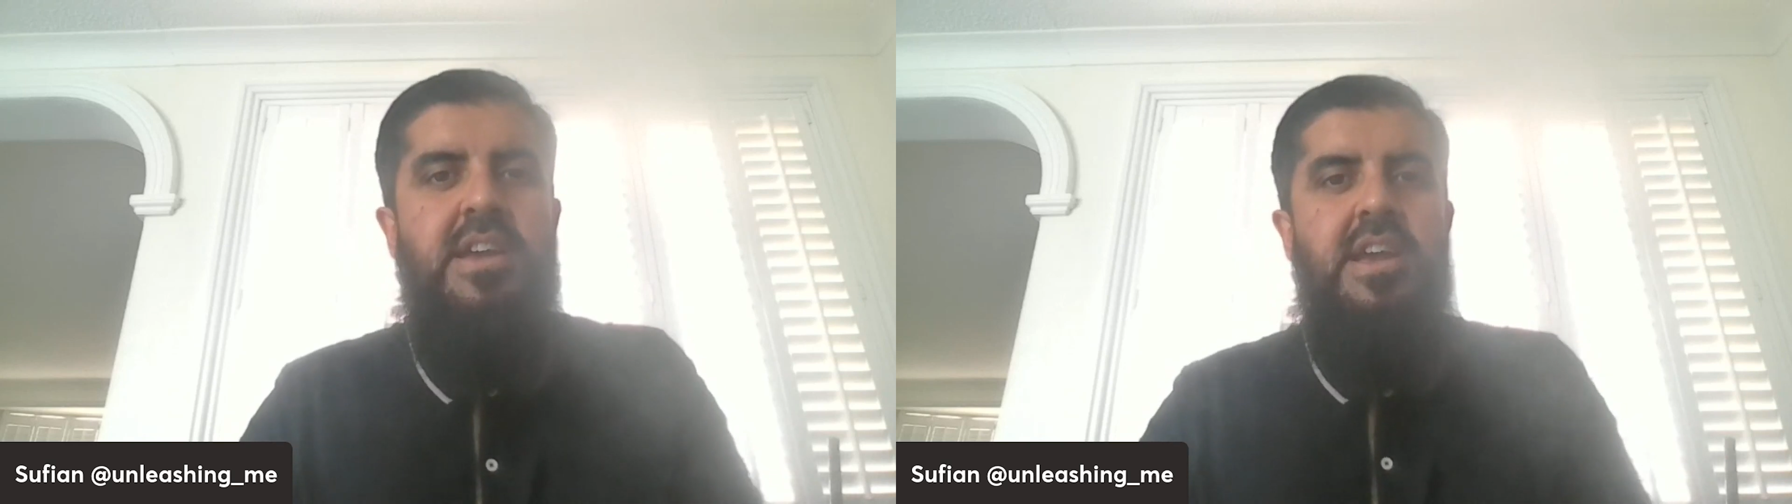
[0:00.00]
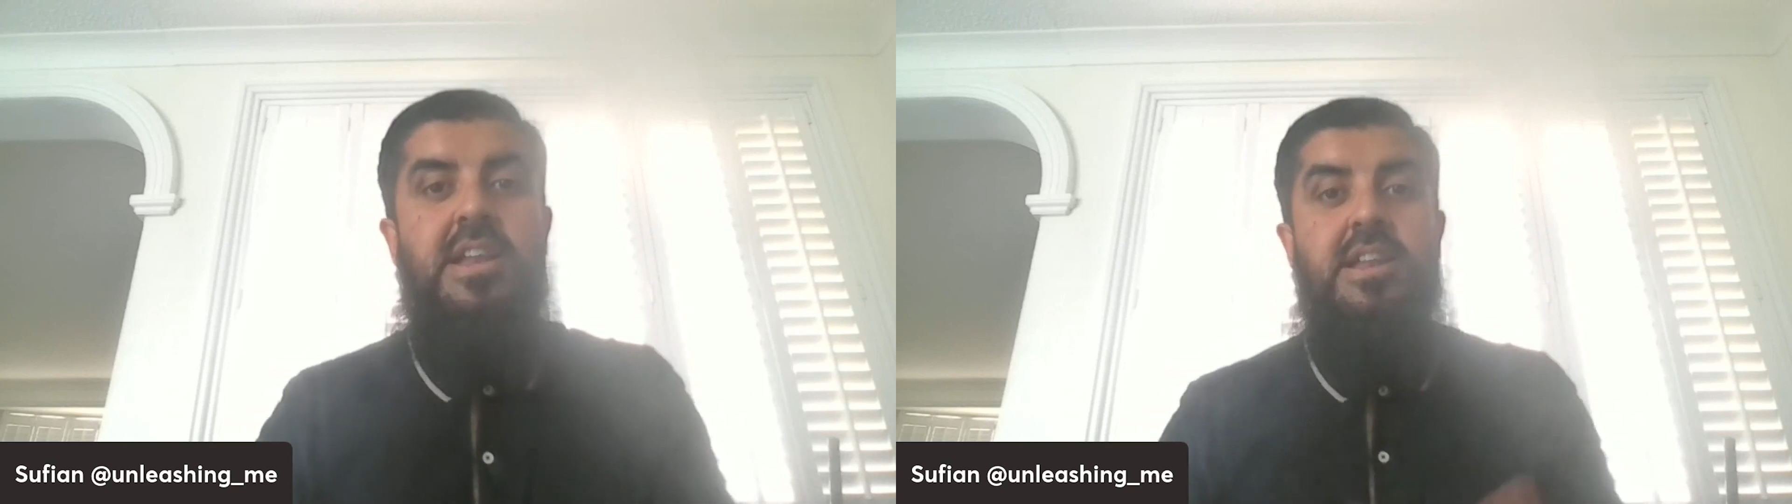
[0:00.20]

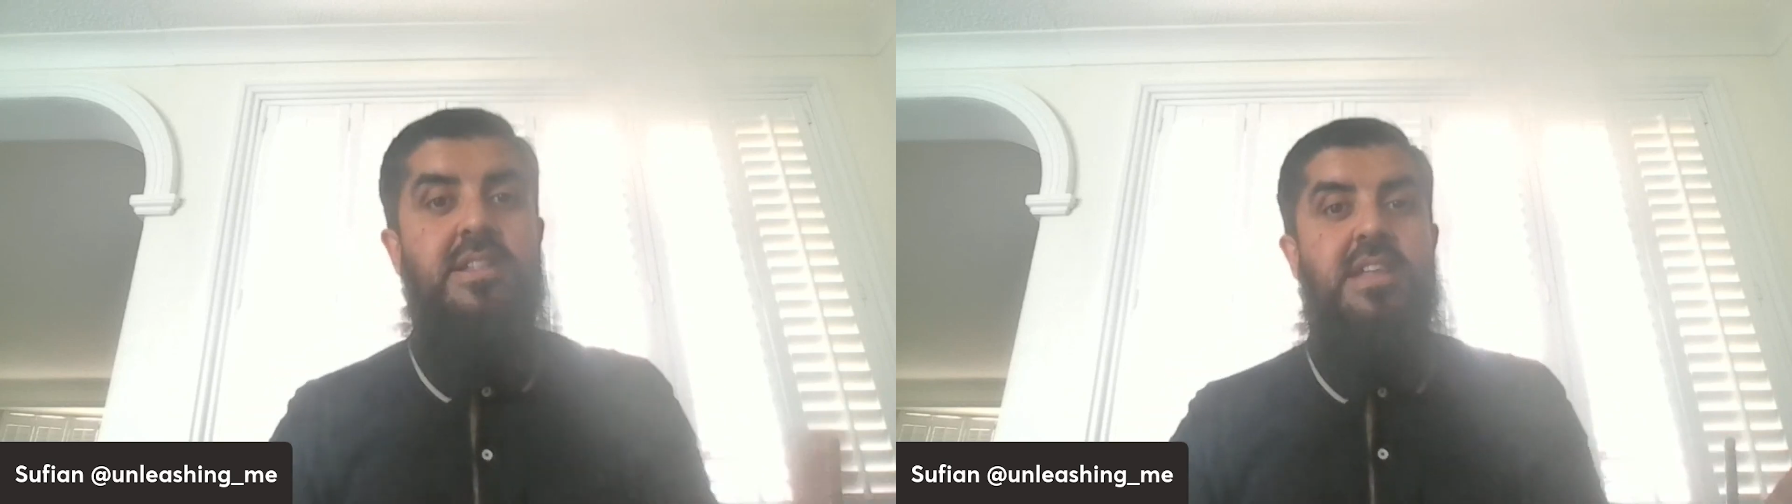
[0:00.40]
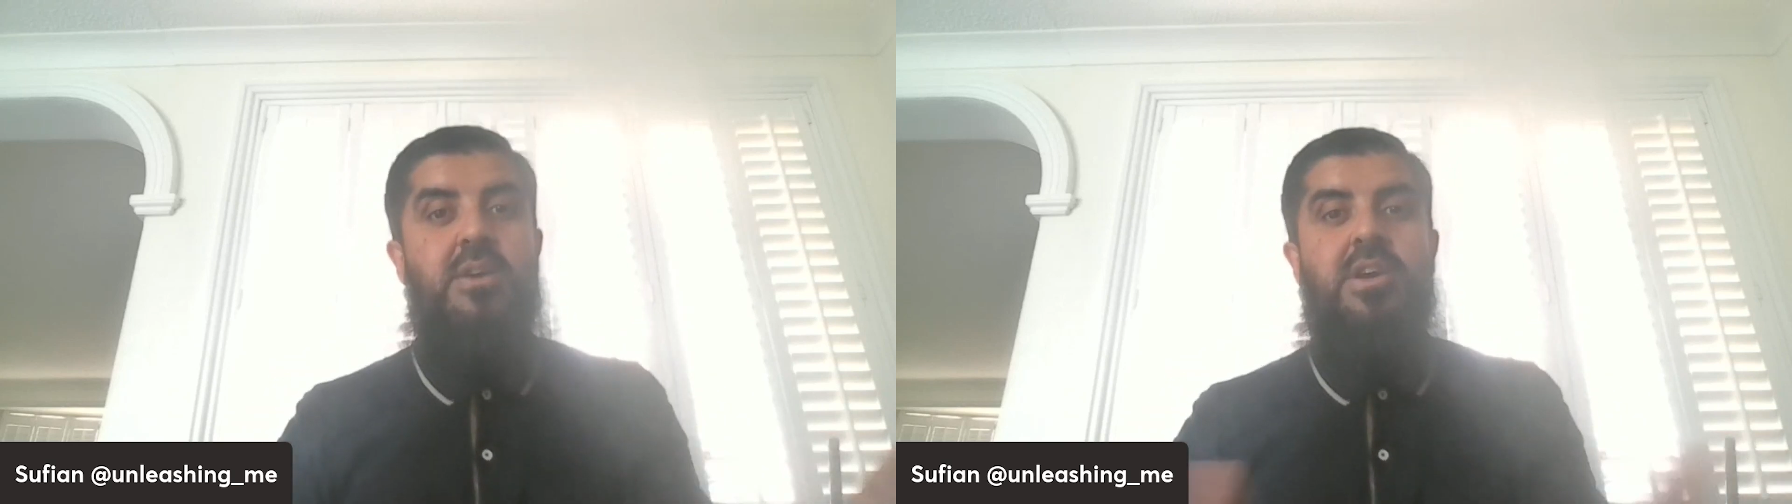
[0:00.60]
And
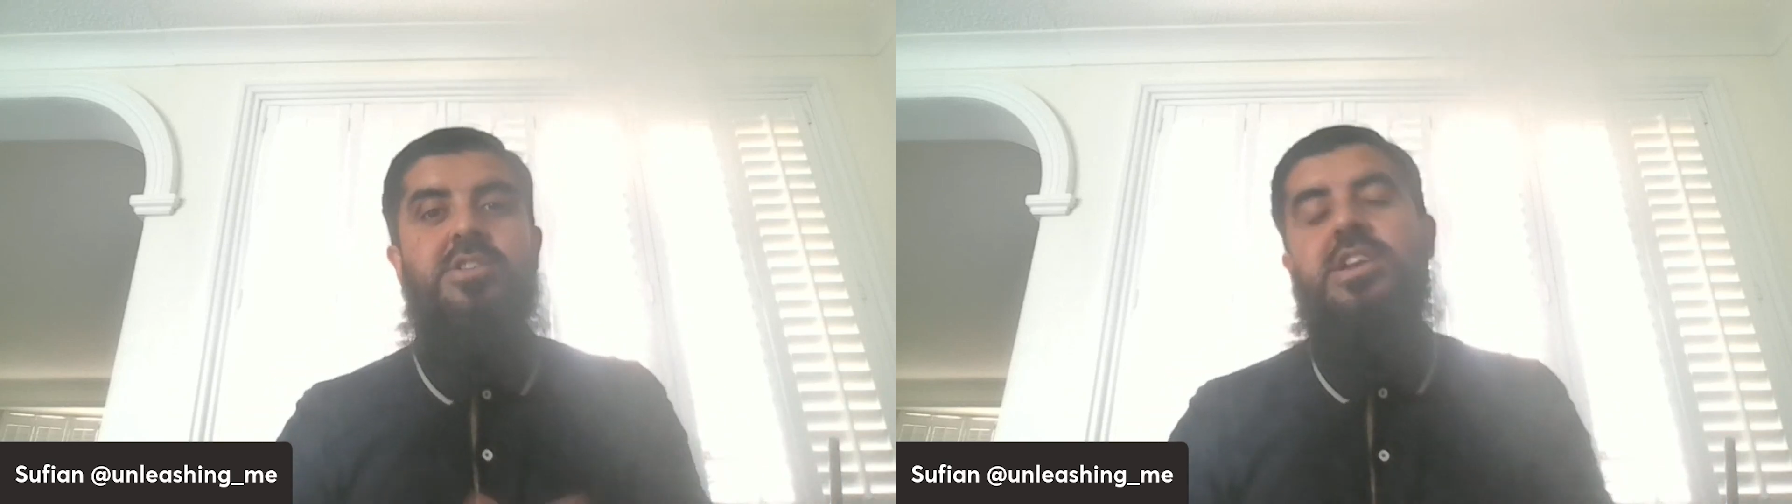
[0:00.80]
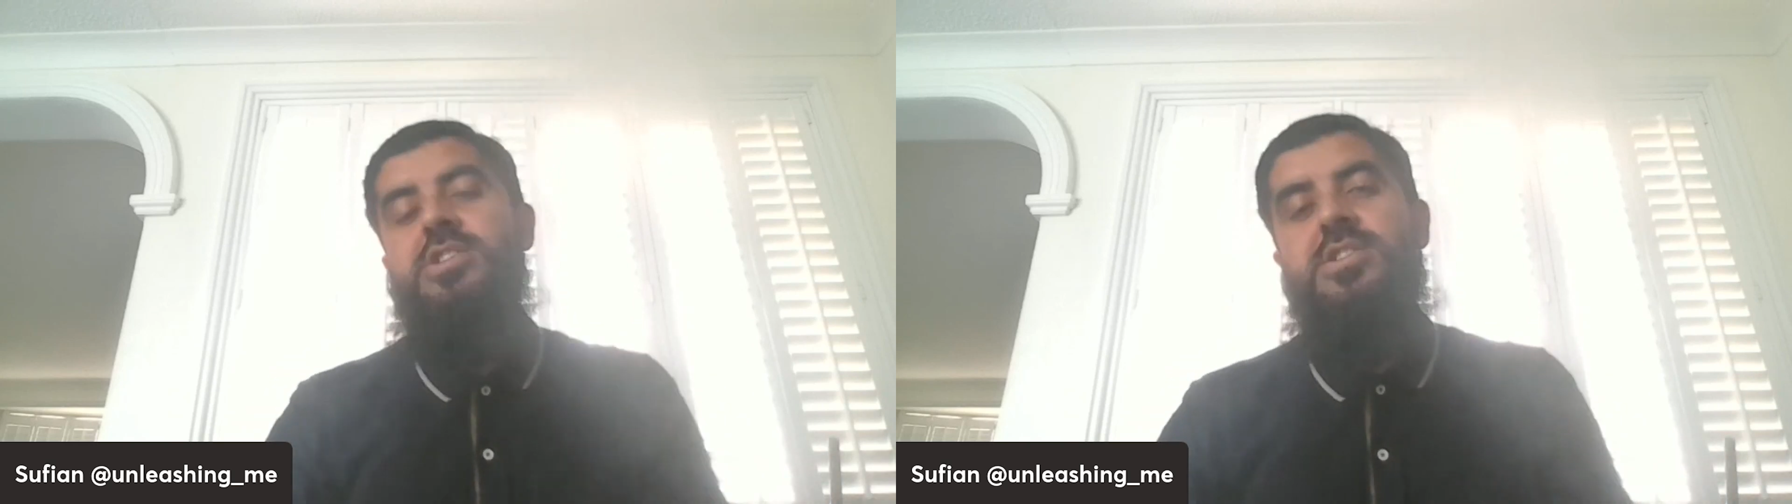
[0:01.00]
our
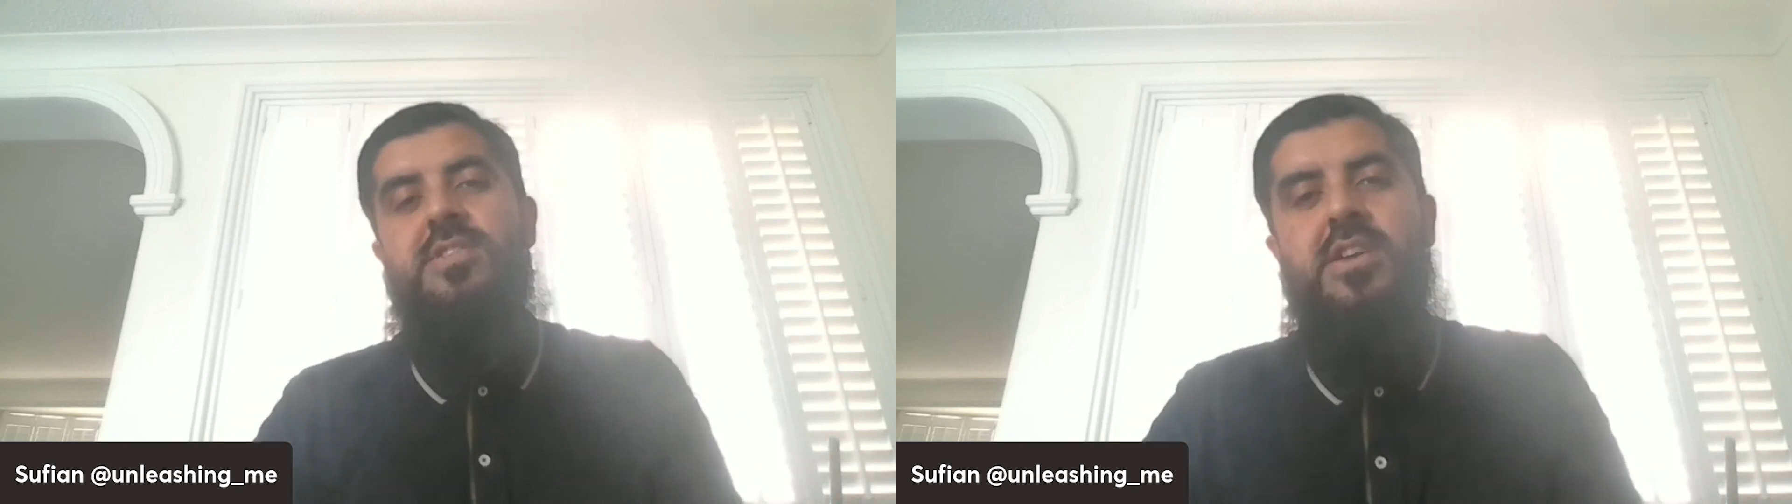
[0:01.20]
education